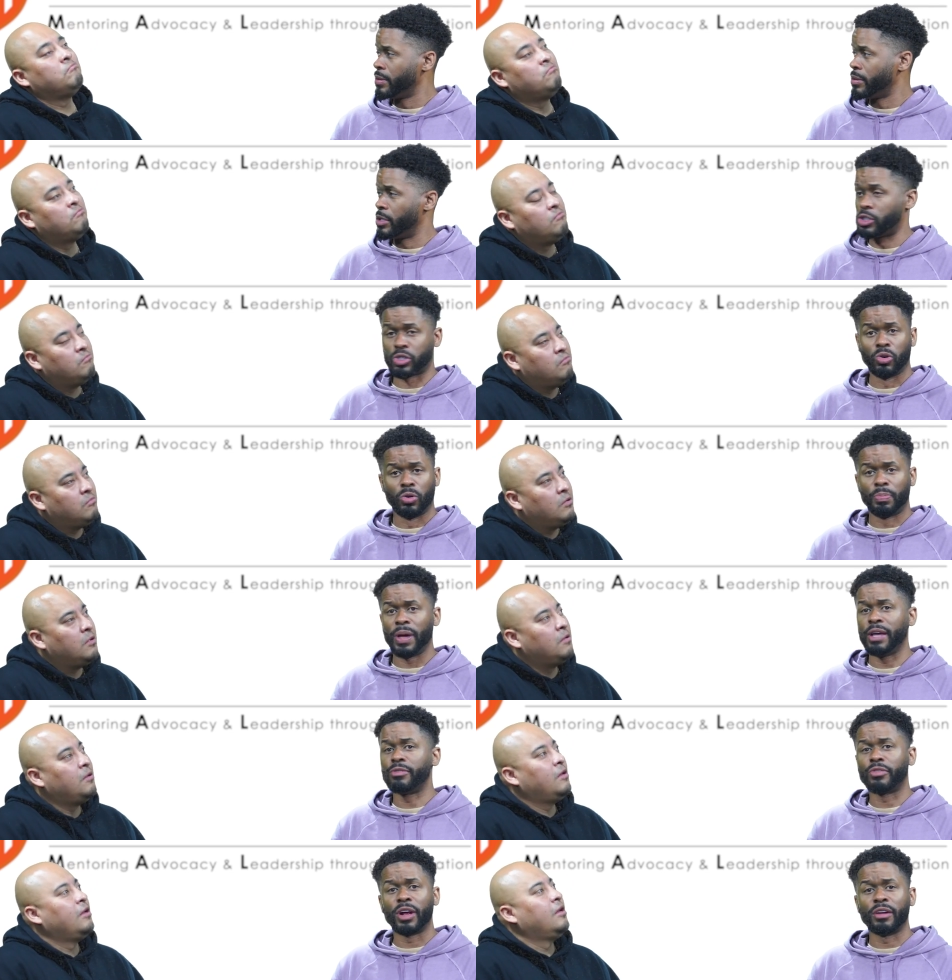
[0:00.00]
Speaker 1: The school
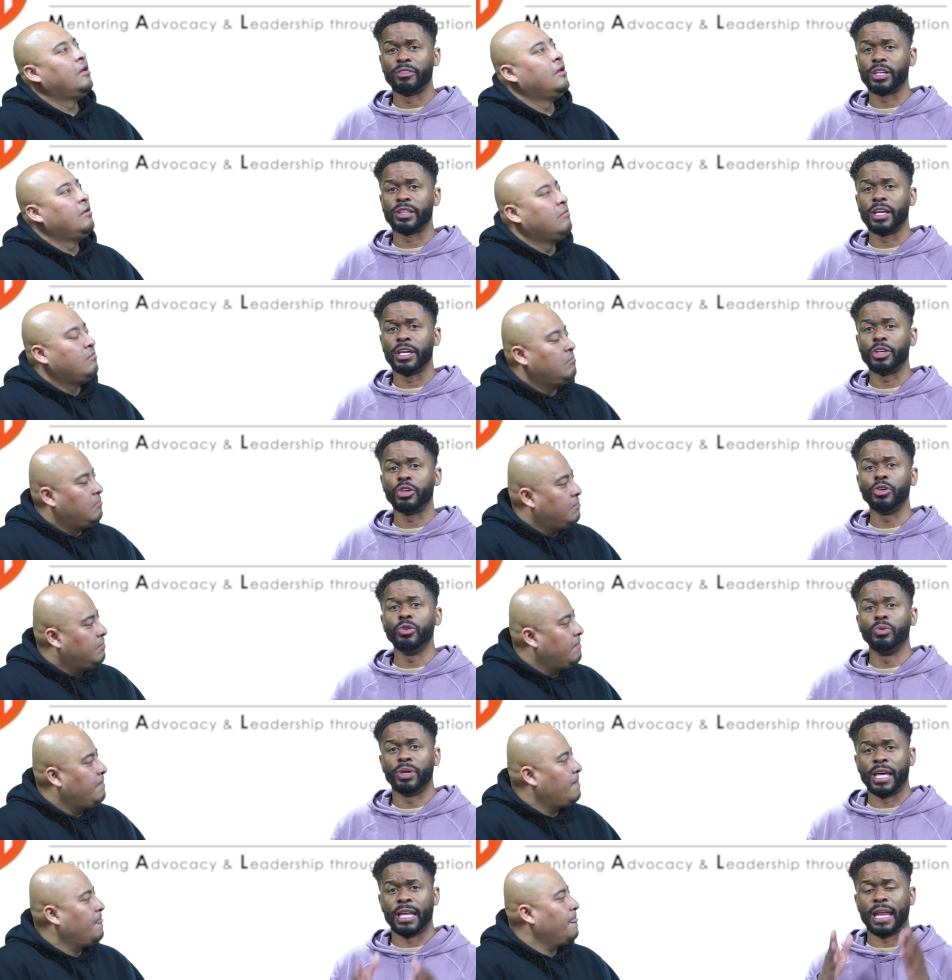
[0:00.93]
paid for everything. You
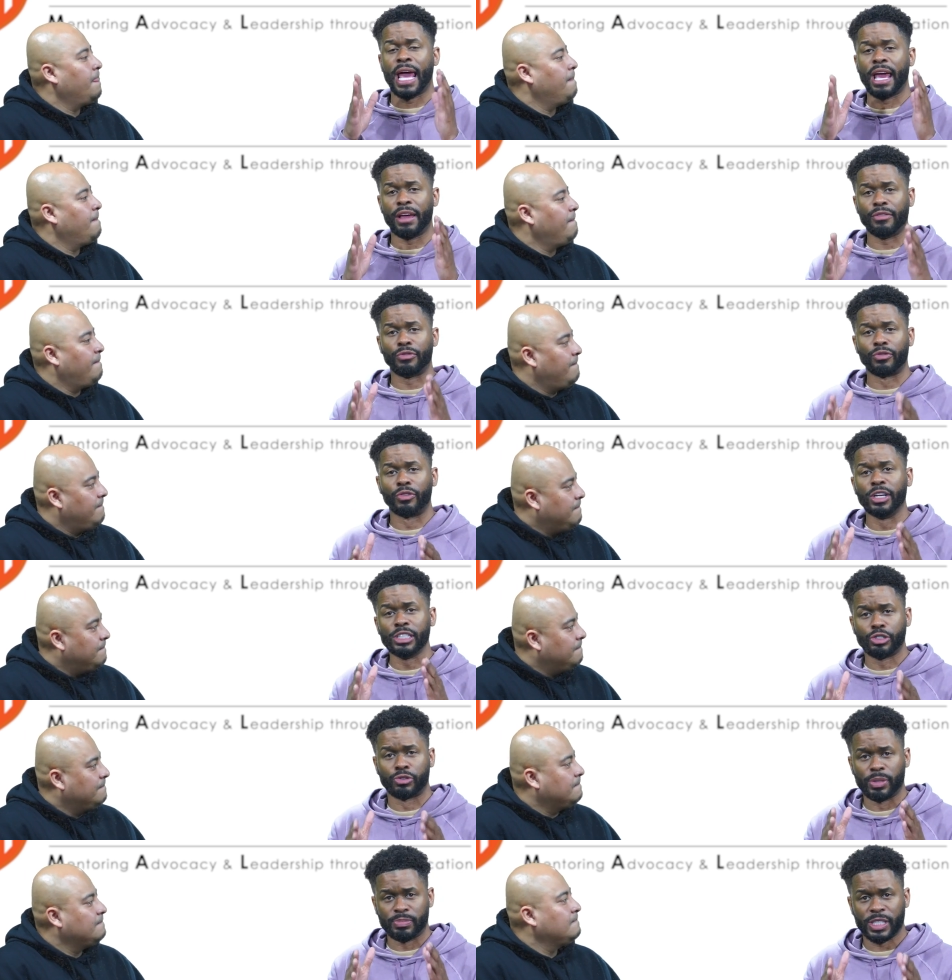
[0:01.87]
get a free
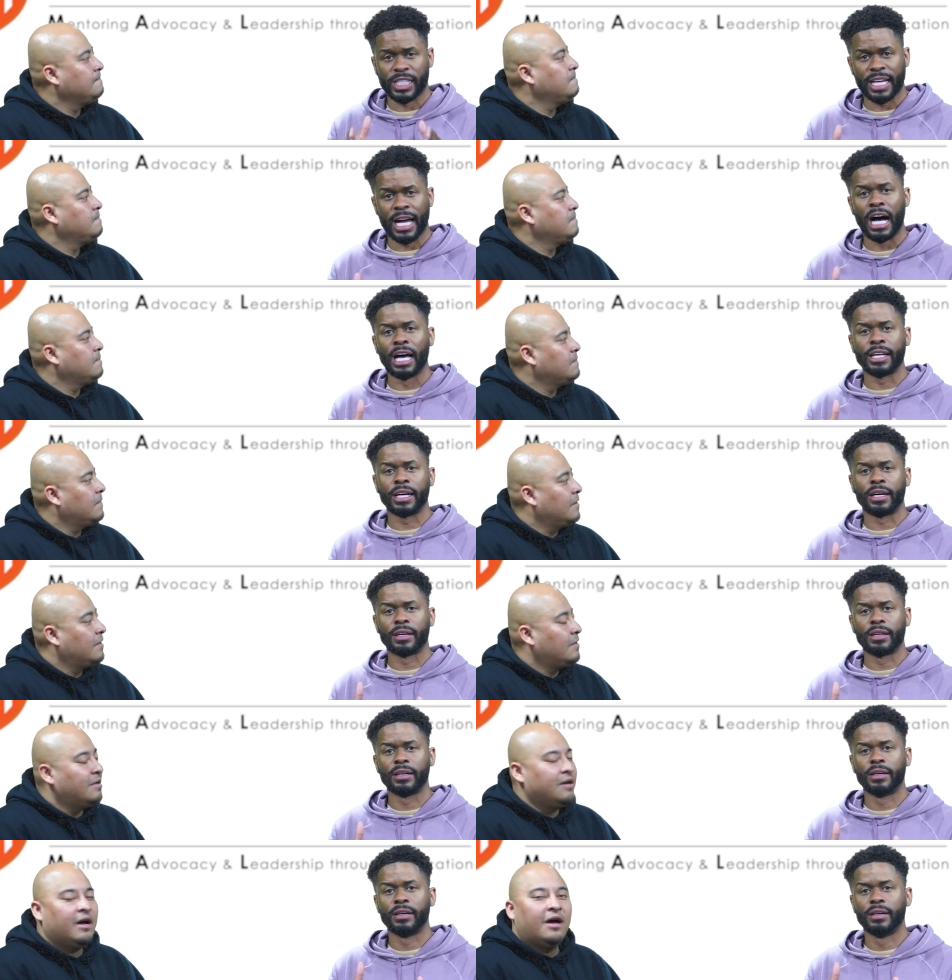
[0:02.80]
trip to Ghana.
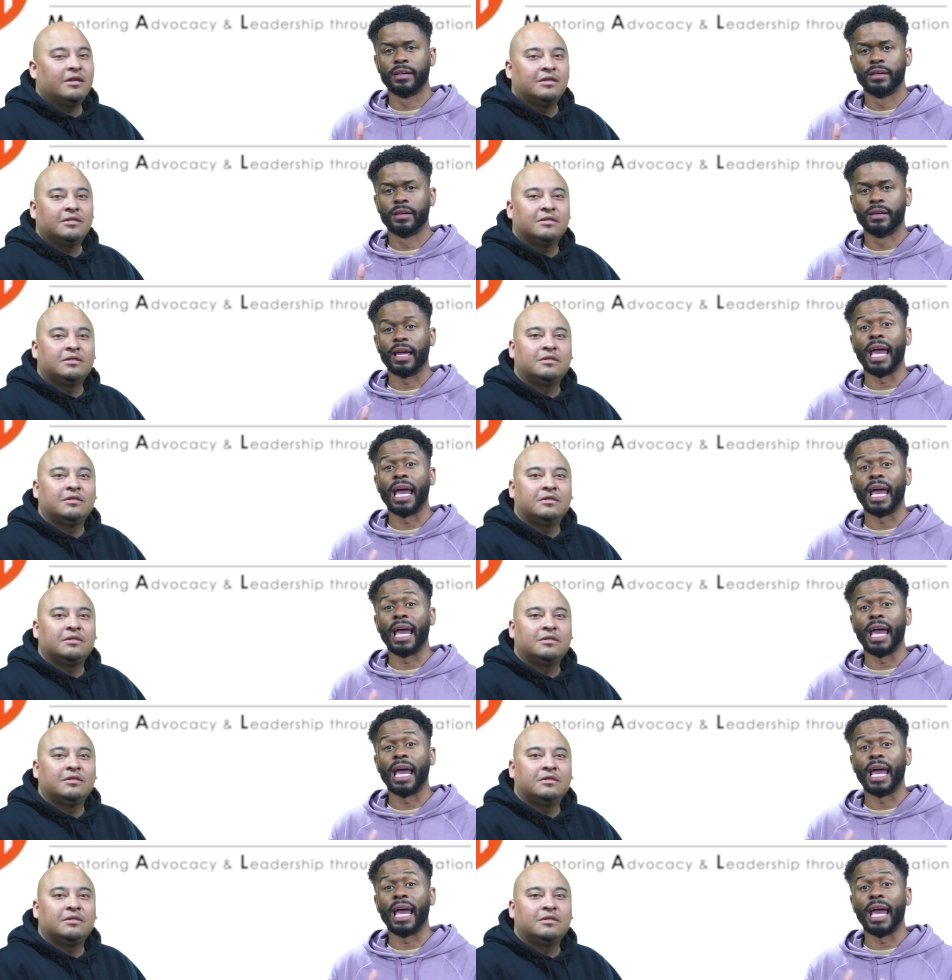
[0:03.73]
Ghana.